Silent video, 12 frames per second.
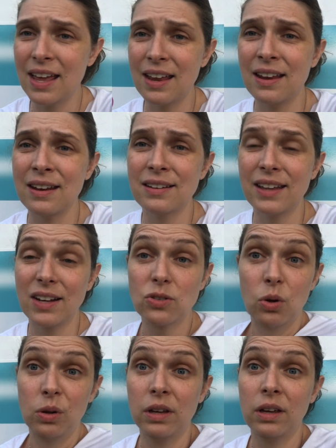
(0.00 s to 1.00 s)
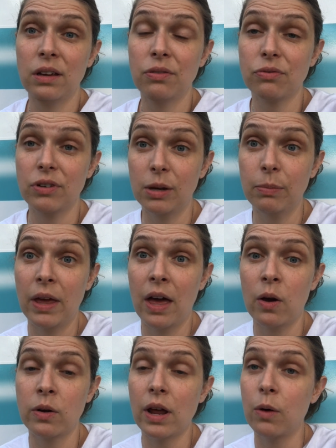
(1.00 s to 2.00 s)
and like totally freak me
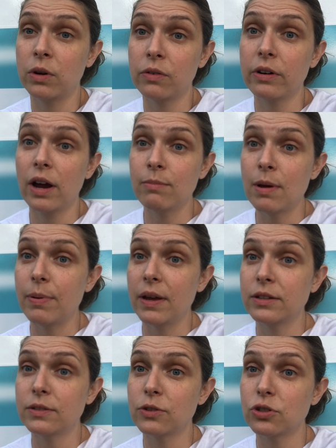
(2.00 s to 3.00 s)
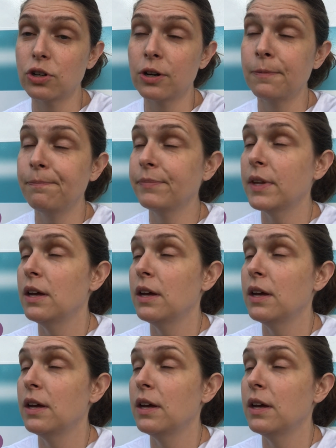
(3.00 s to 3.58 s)
out. I would have crapped my pants for sure.